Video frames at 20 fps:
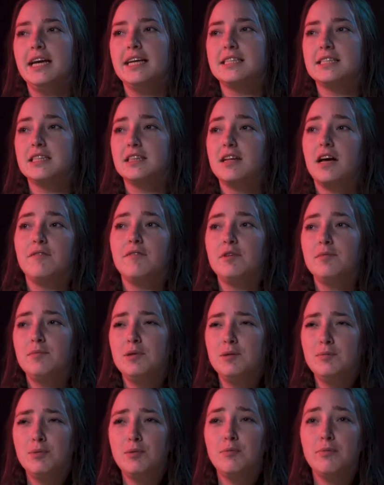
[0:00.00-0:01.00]
It's loving
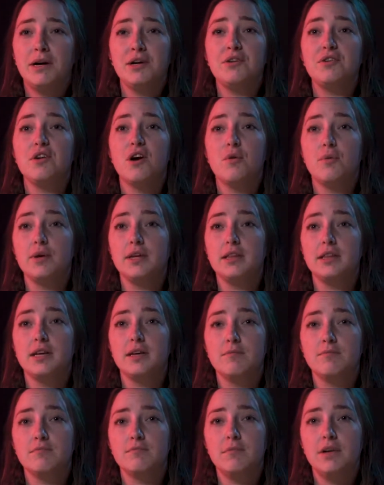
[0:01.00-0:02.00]
people by knowing
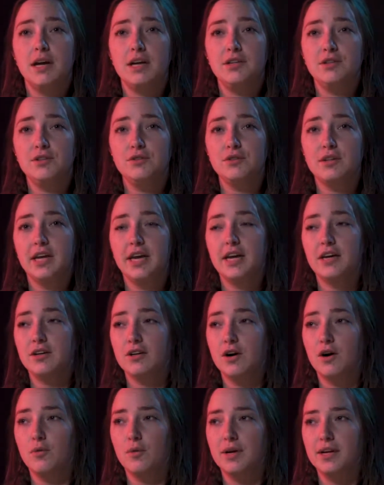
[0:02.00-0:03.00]
them, and you can't
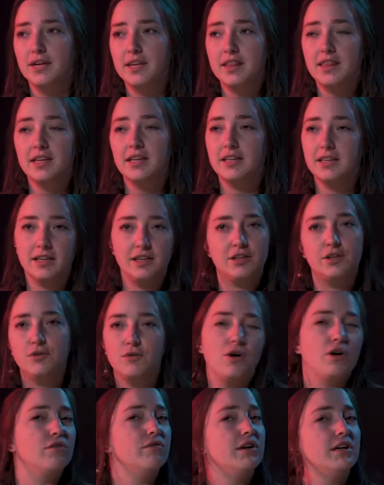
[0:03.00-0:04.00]
go in thinking you
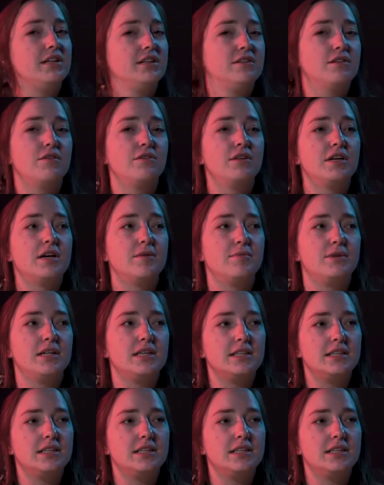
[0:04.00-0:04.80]
already know them.